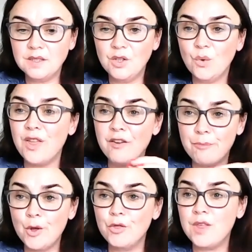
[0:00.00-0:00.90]
you know, they've
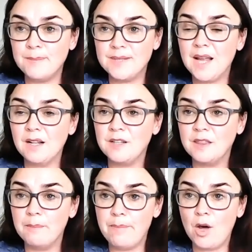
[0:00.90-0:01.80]
put themselves
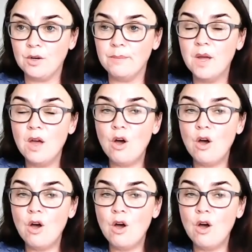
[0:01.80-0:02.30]
at the bottom